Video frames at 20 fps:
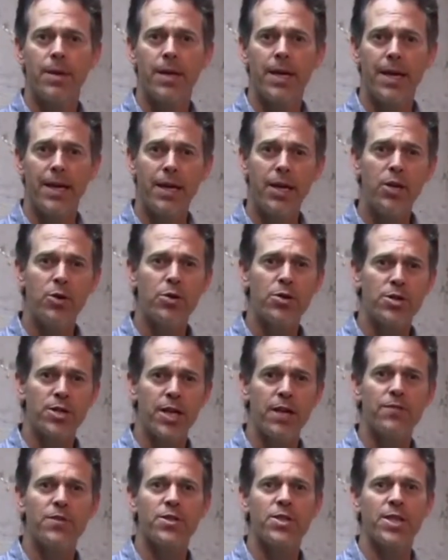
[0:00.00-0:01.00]
getting
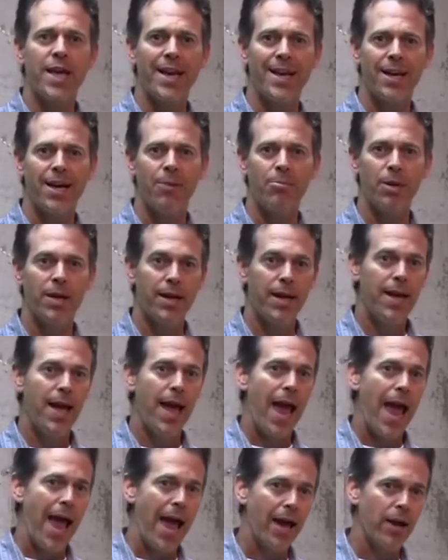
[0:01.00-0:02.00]
yourself set up
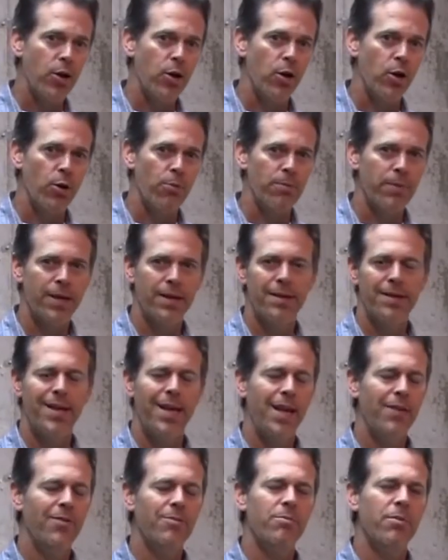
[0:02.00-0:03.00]
at home
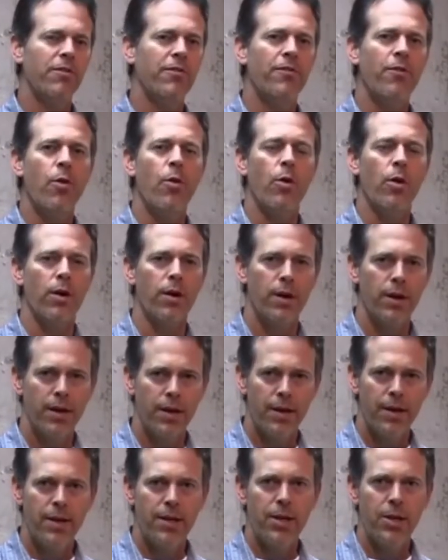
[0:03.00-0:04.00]
even before
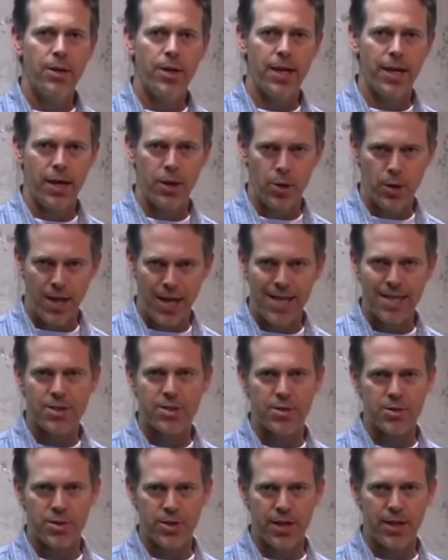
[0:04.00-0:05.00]
you get your
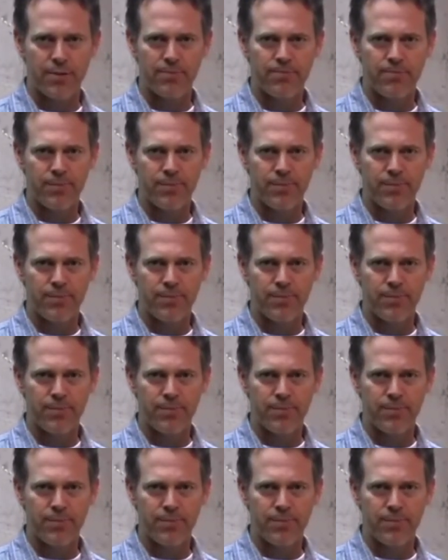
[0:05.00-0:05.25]
licensing.